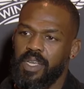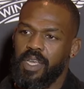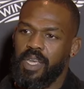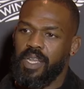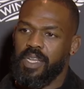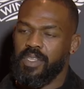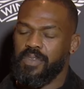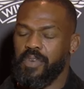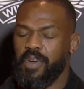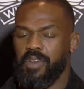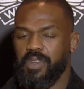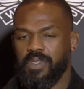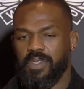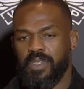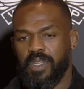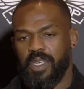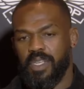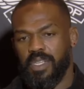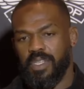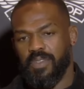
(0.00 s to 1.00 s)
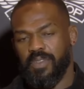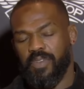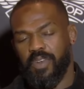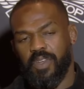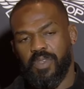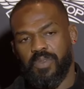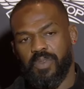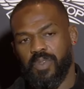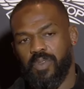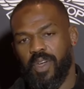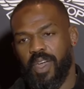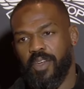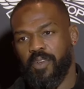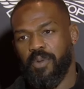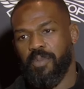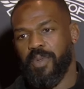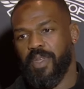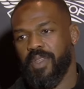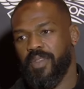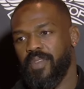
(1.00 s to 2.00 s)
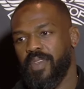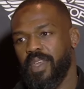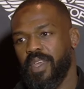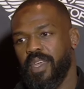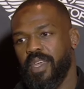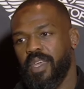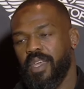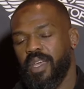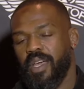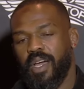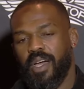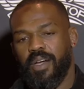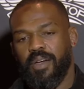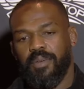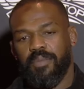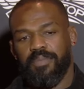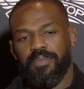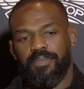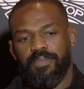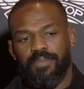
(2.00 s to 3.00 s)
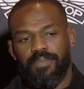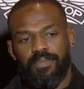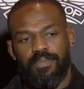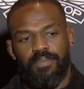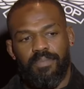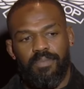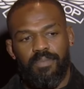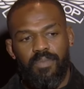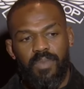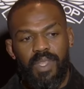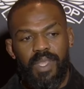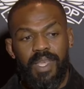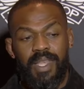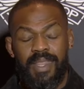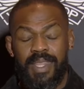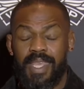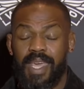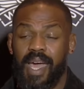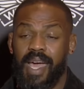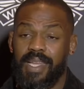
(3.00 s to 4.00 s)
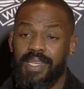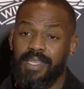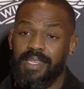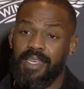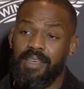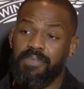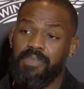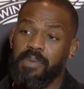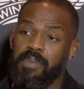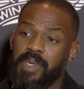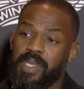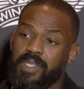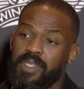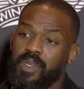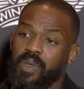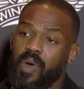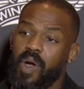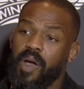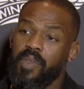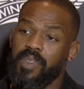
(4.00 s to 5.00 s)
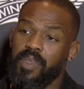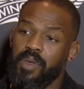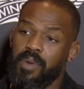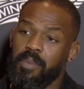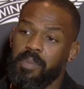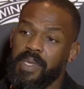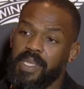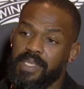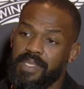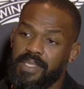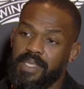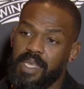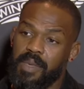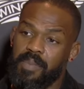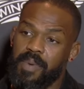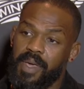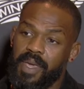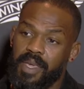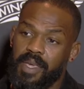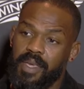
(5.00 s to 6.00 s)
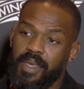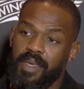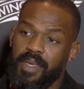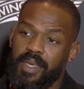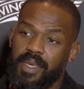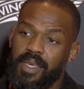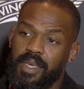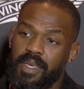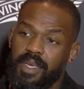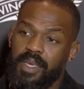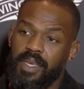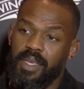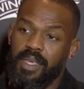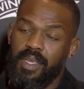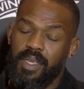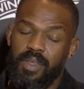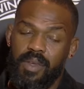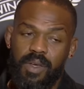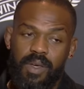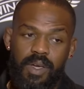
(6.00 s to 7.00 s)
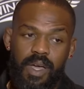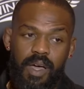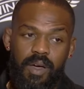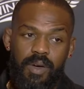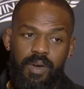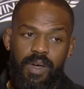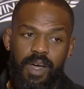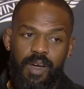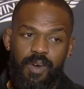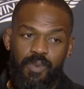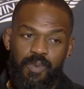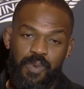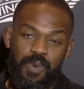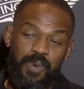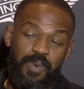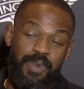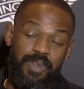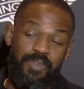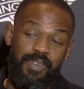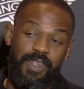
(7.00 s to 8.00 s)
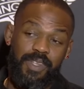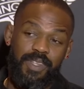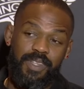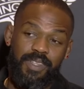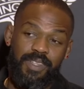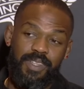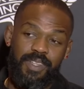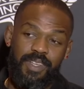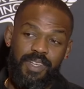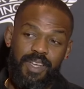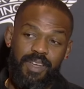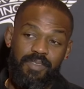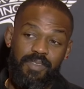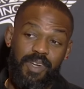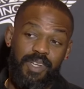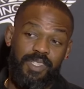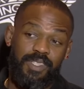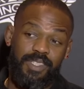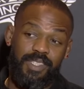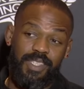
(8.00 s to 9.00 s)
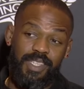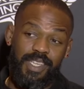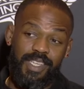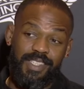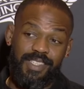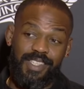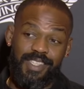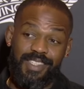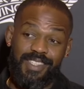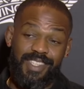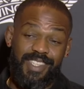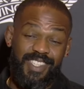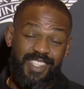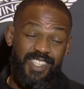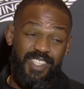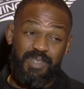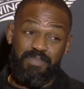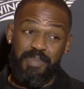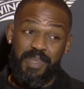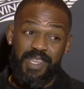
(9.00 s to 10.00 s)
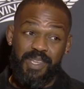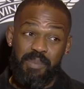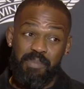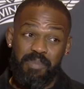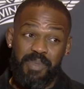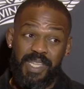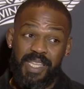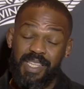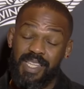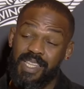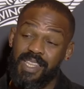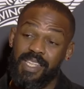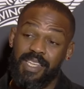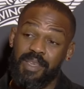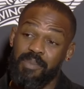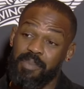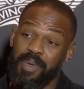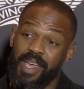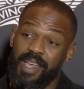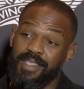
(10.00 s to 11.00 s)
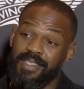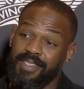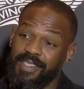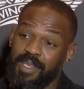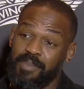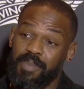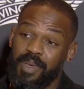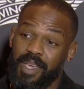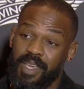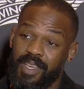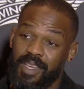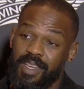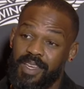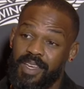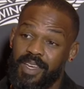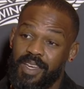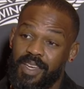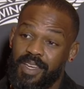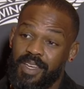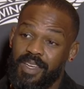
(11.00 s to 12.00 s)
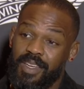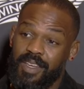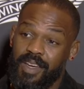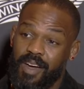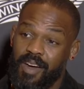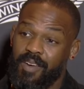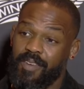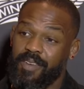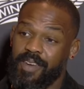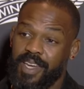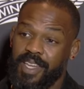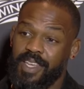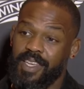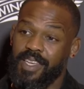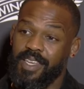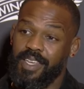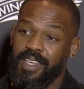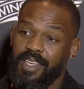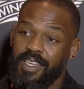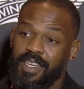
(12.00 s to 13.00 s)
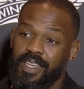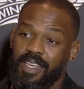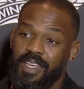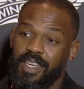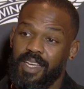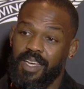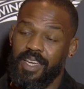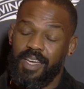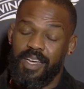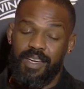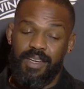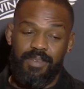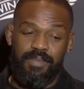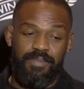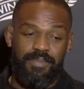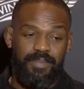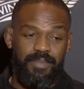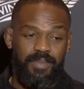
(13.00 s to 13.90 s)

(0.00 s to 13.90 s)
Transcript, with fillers: And as far as and as far as retirement, um, the idea for me is to go out there and beat Stipe. You know how how rude of it of us is it to just be completely looking past Stipe already? Um,